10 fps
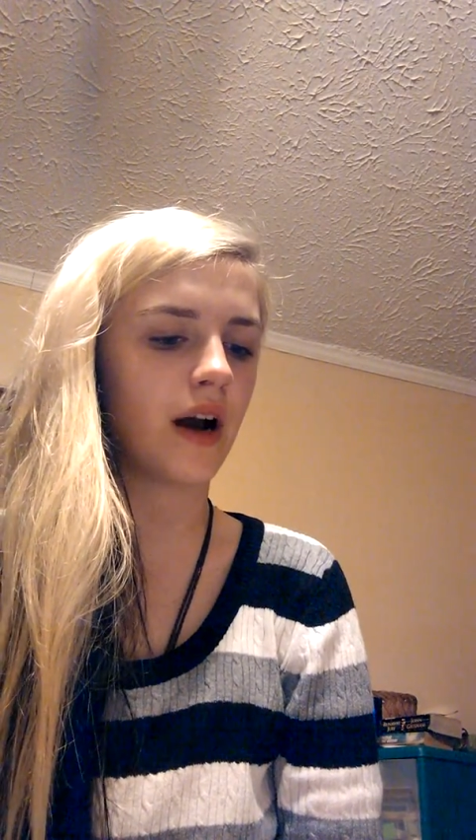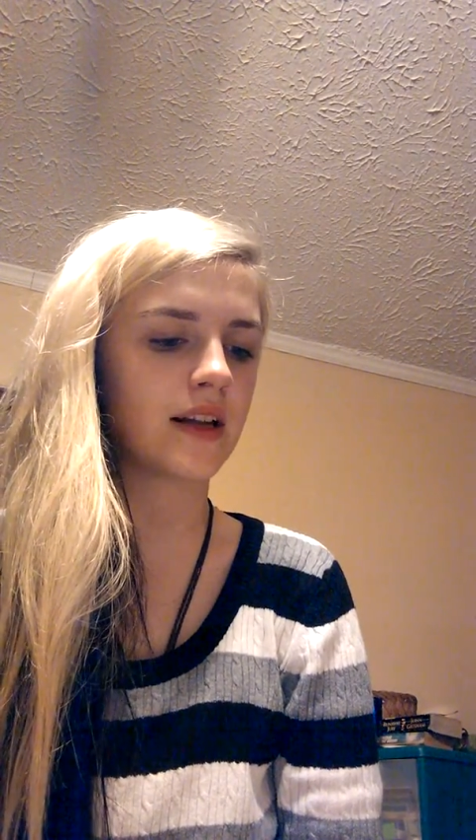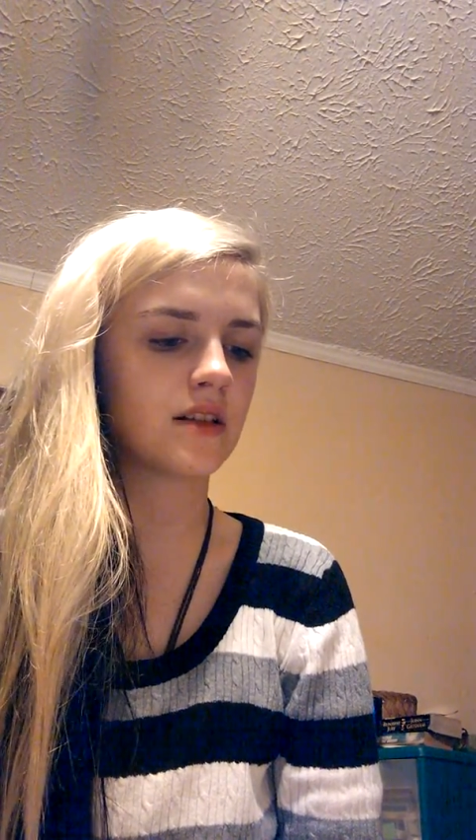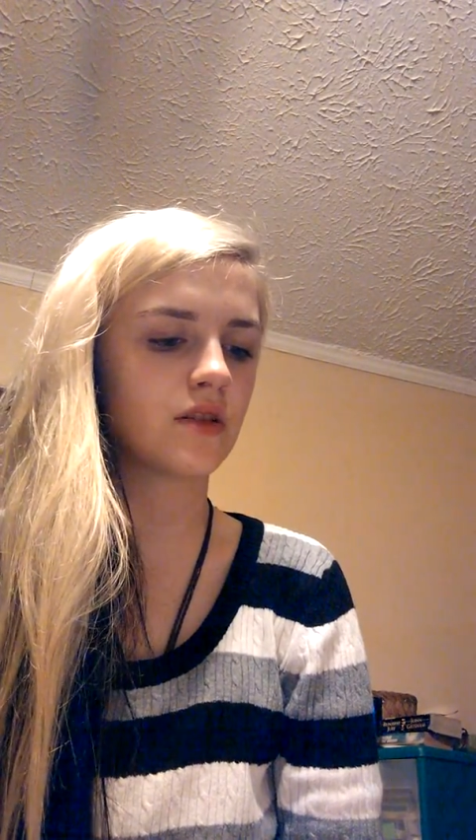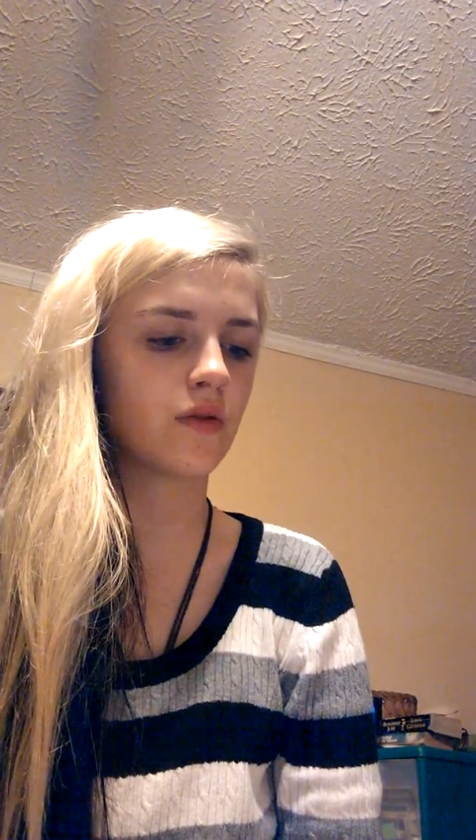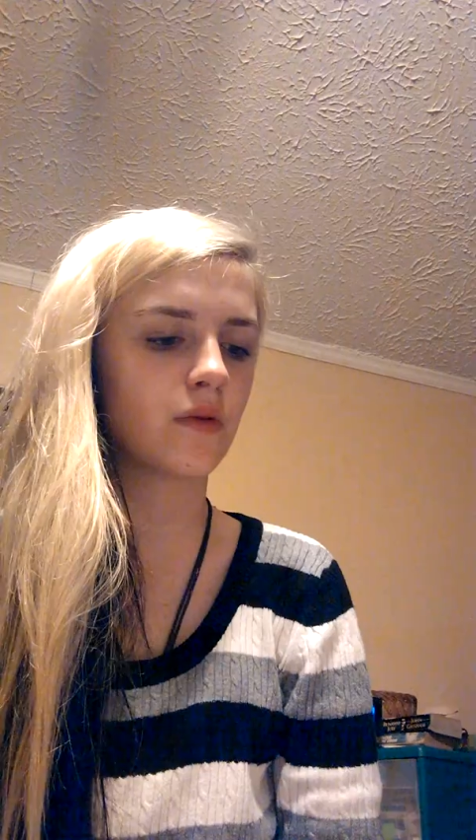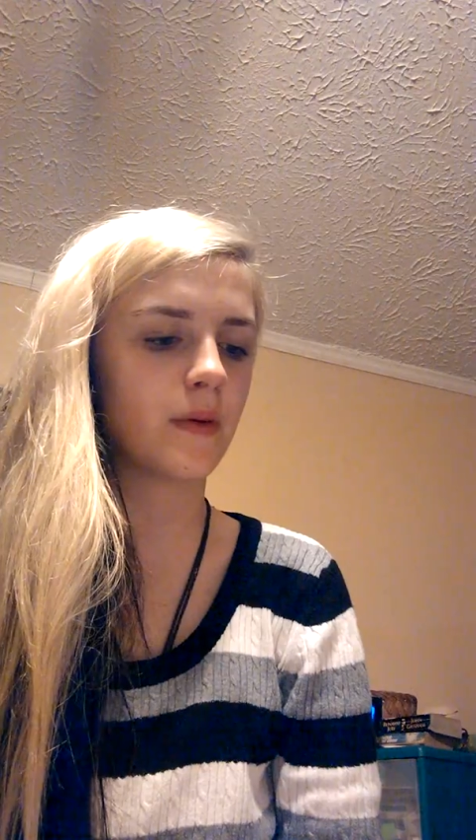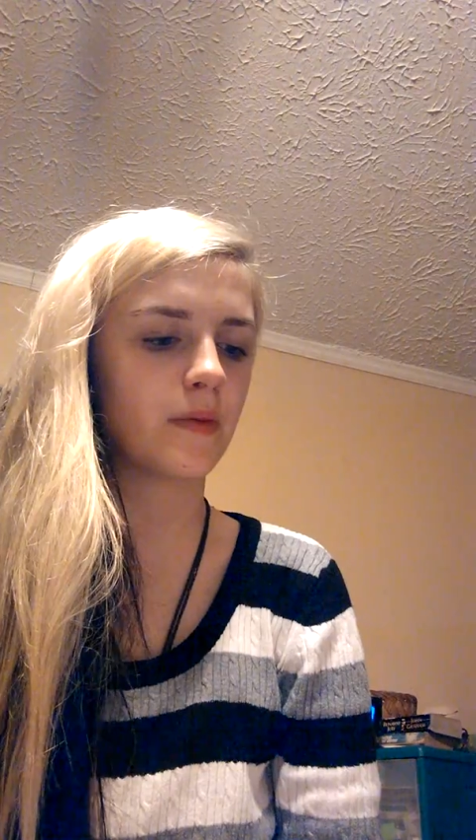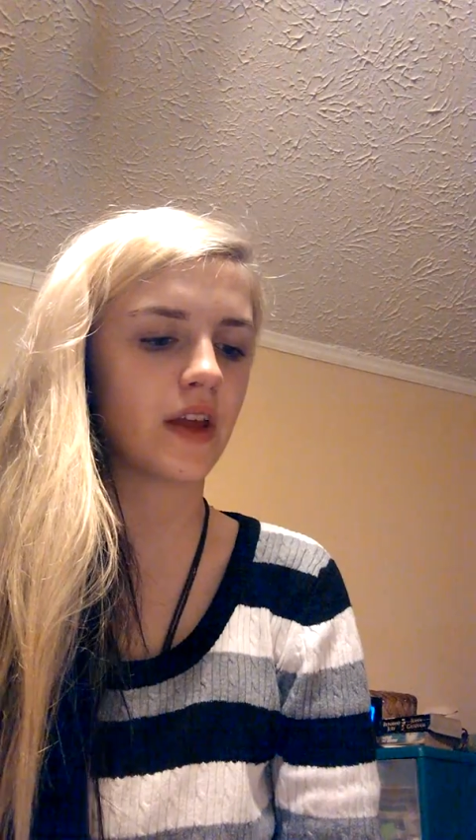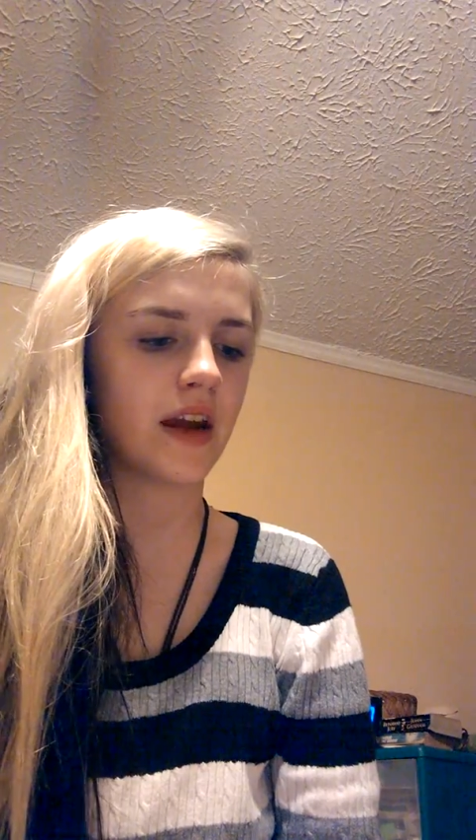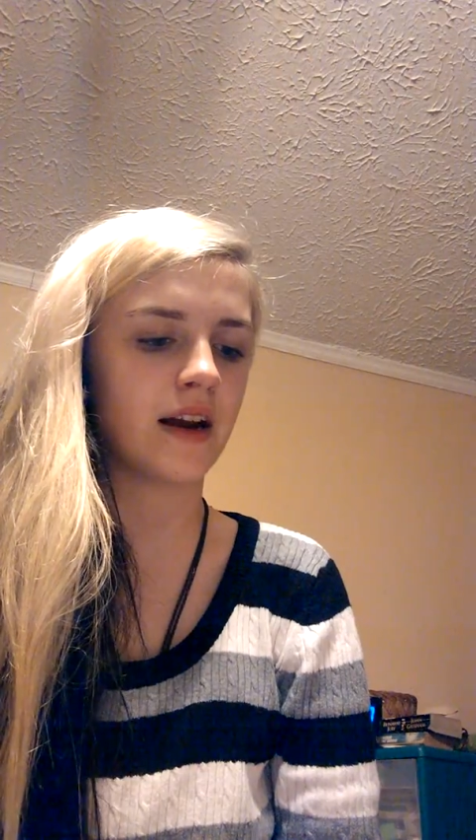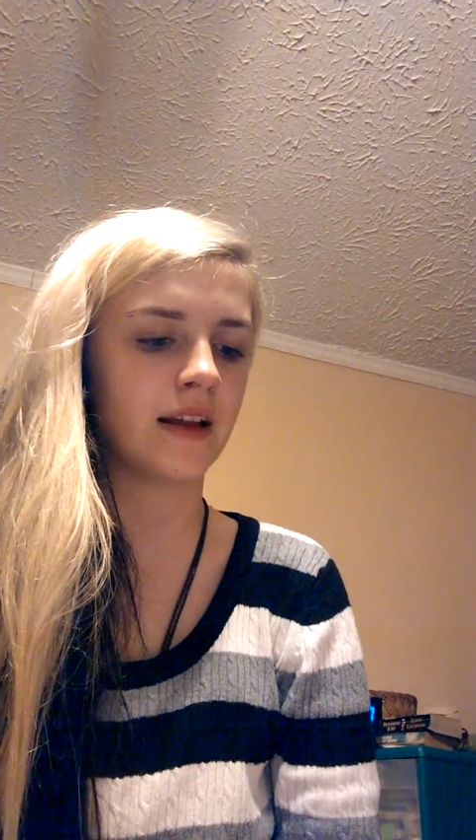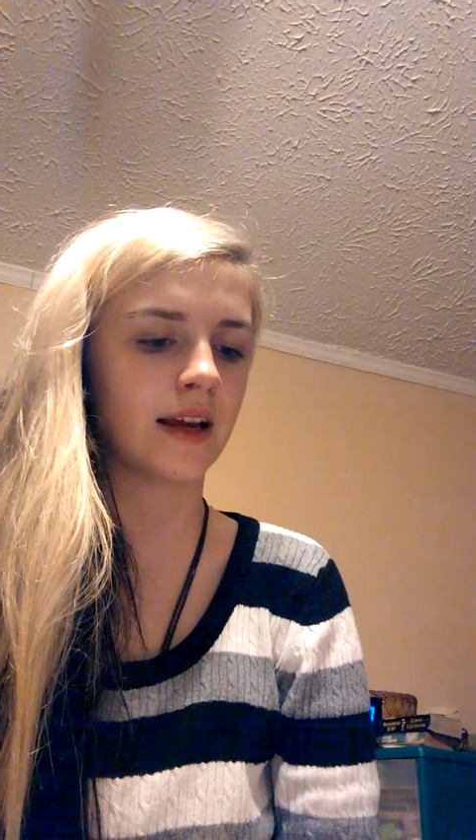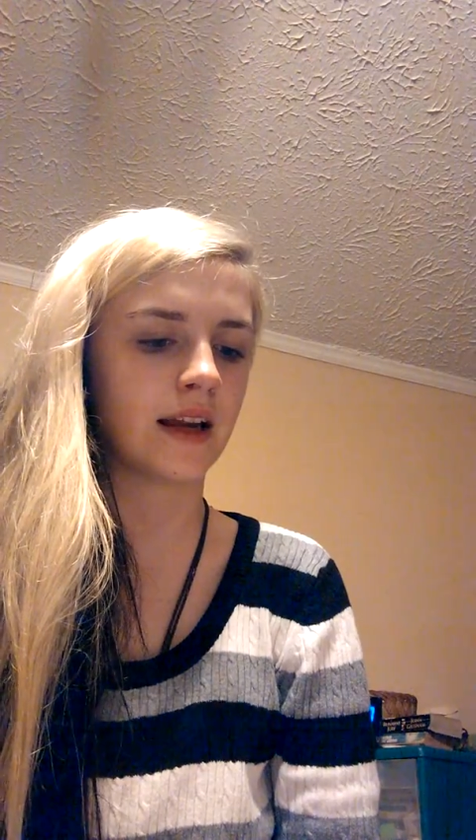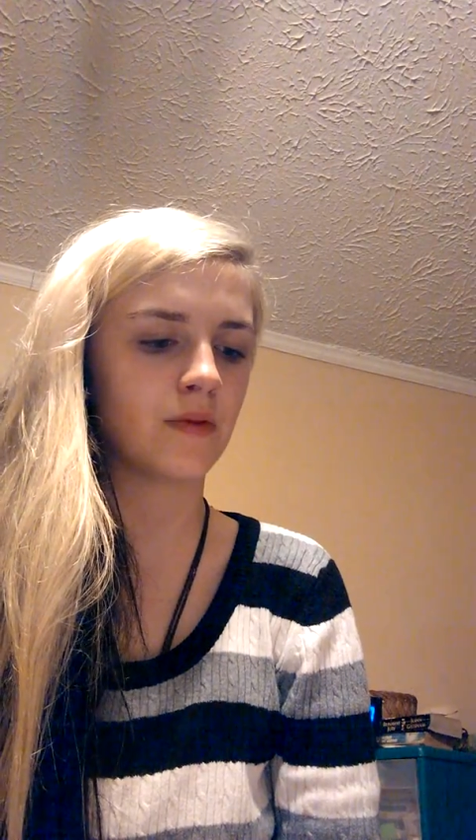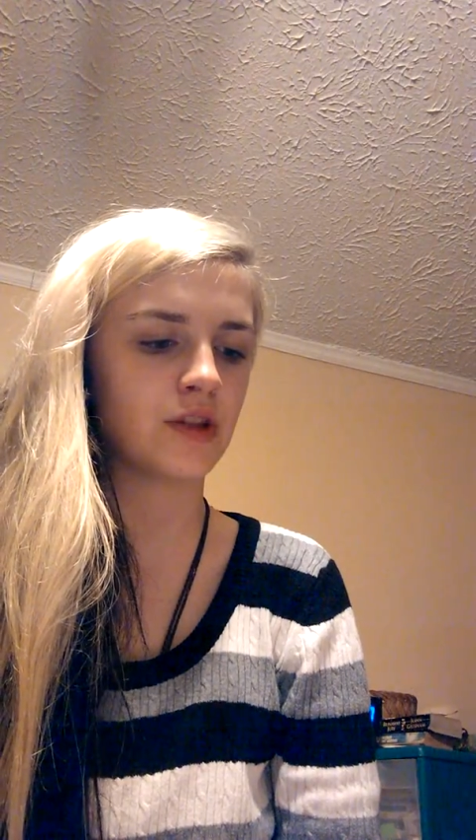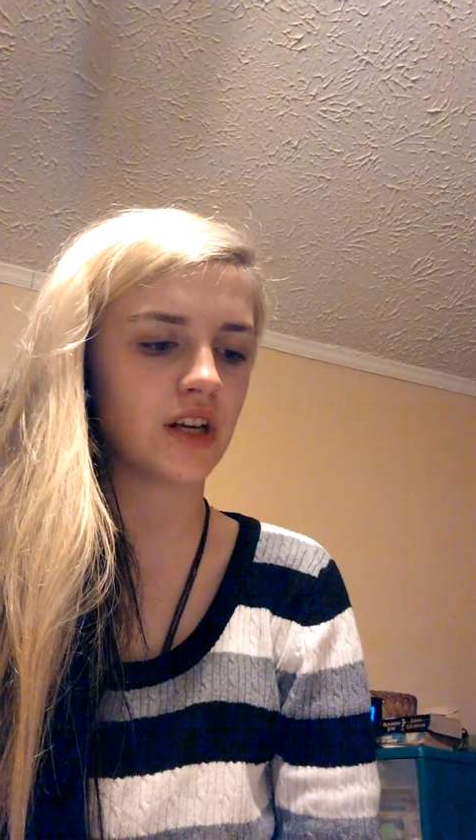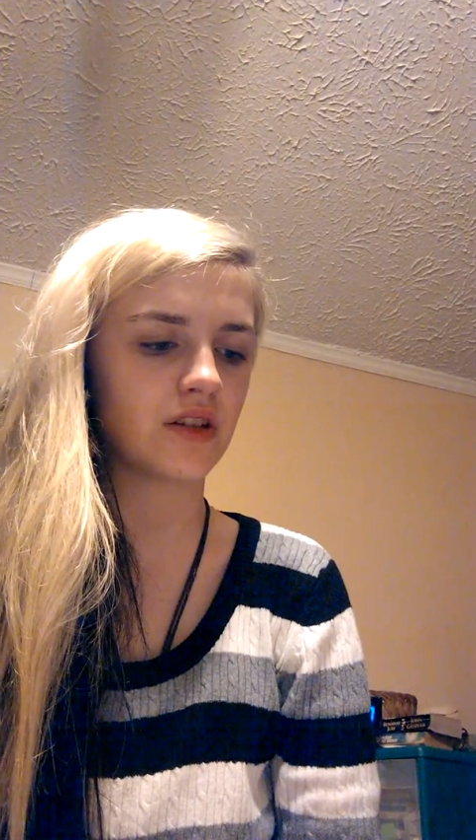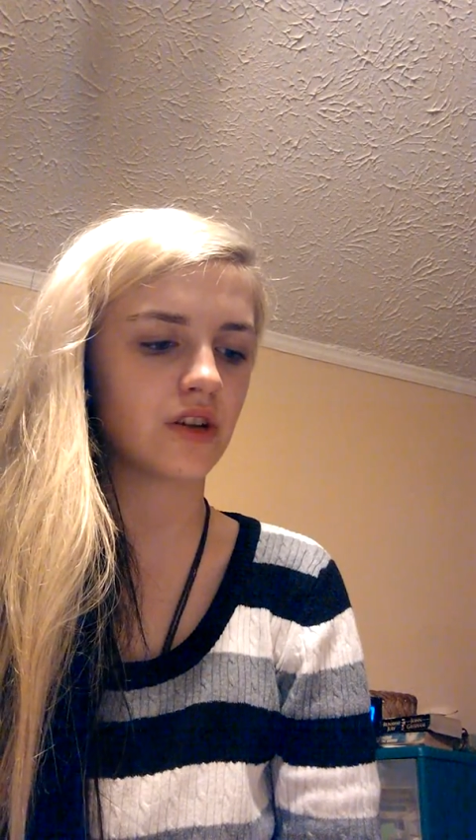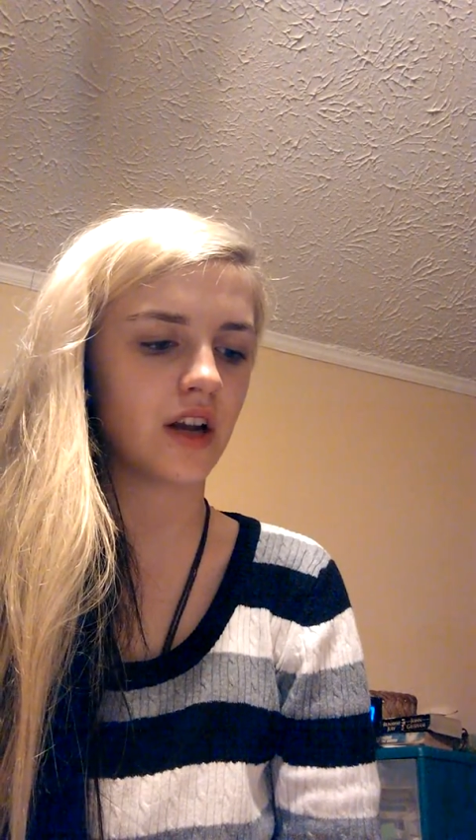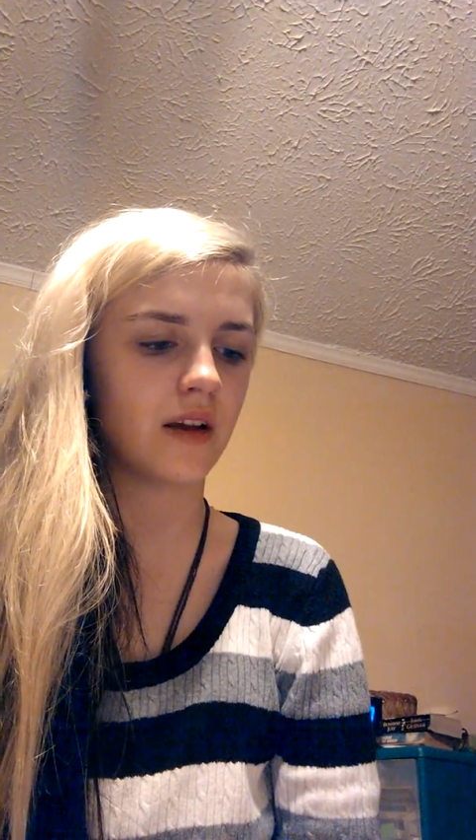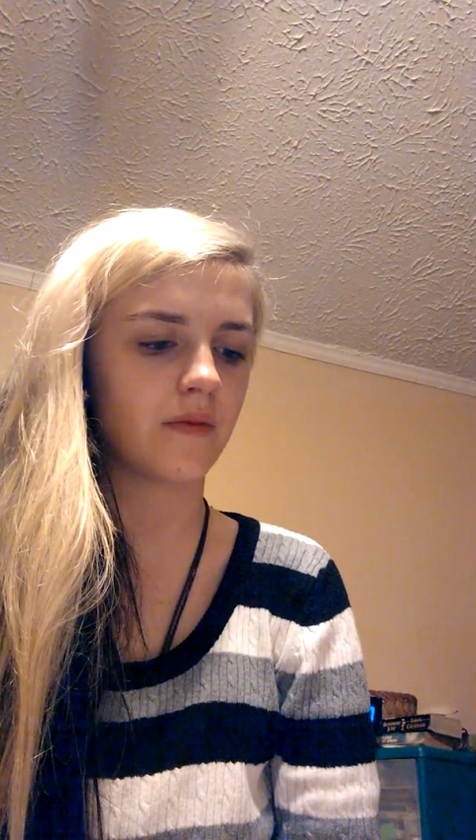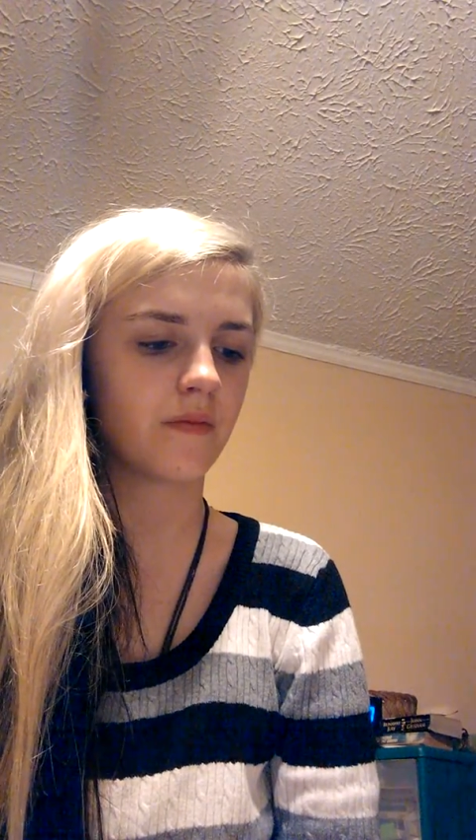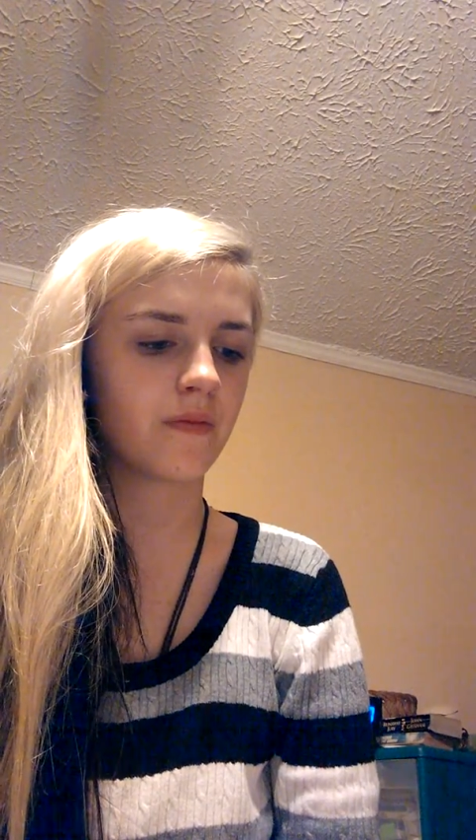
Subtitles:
I can still remember that night like it was yesterday.